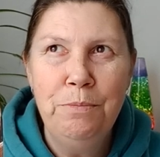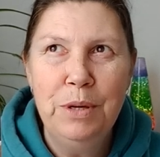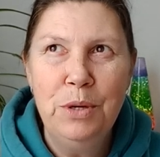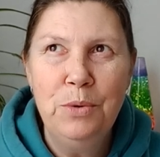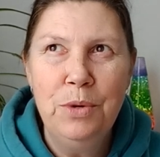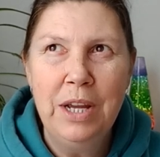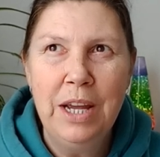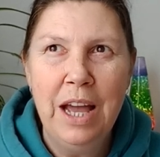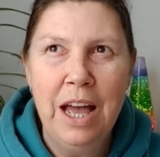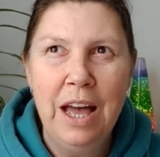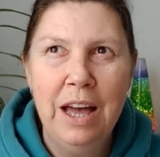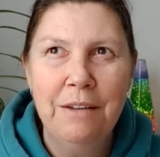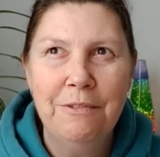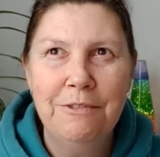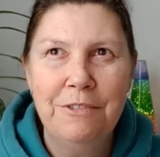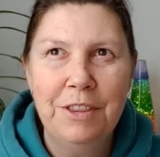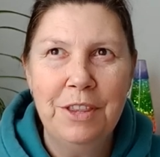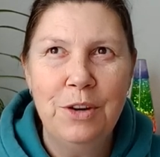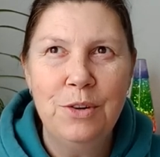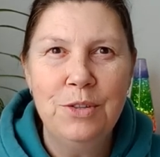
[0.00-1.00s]
building
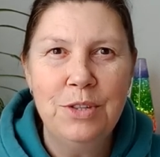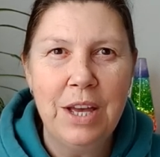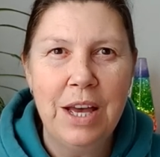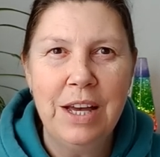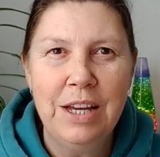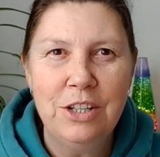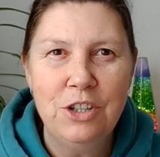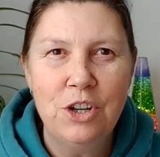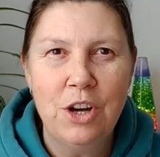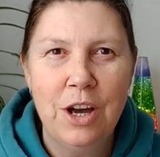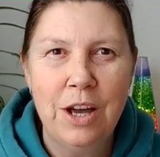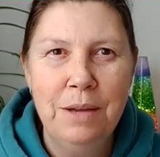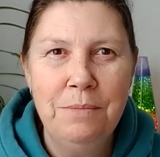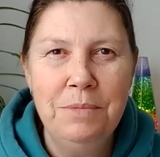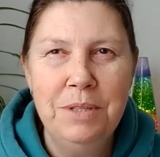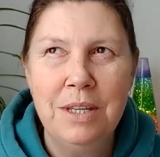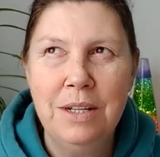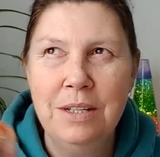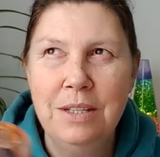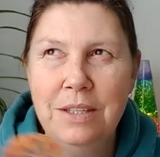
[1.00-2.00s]
up for those hard
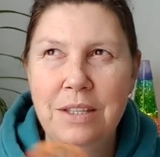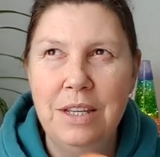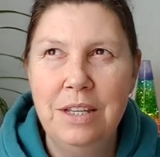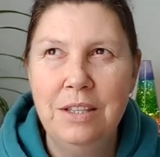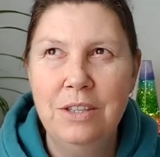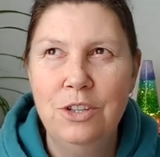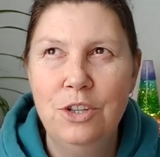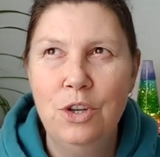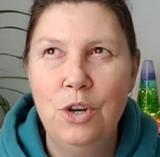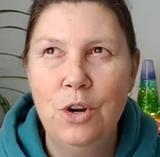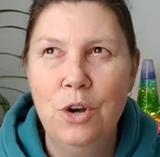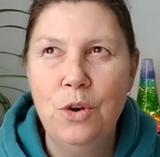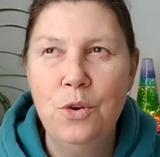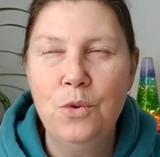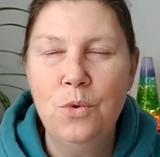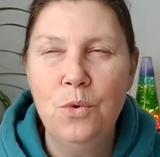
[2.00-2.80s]
times in a sense, you know,